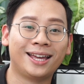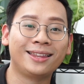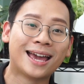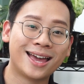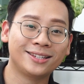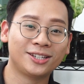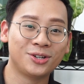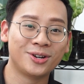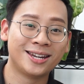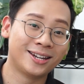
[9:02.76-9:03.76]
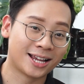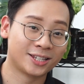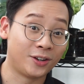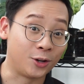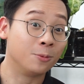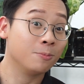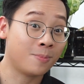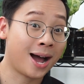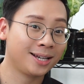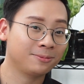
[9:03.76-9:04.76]
then, and see you in the next video.
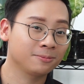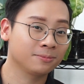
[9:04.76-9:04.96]
Bye.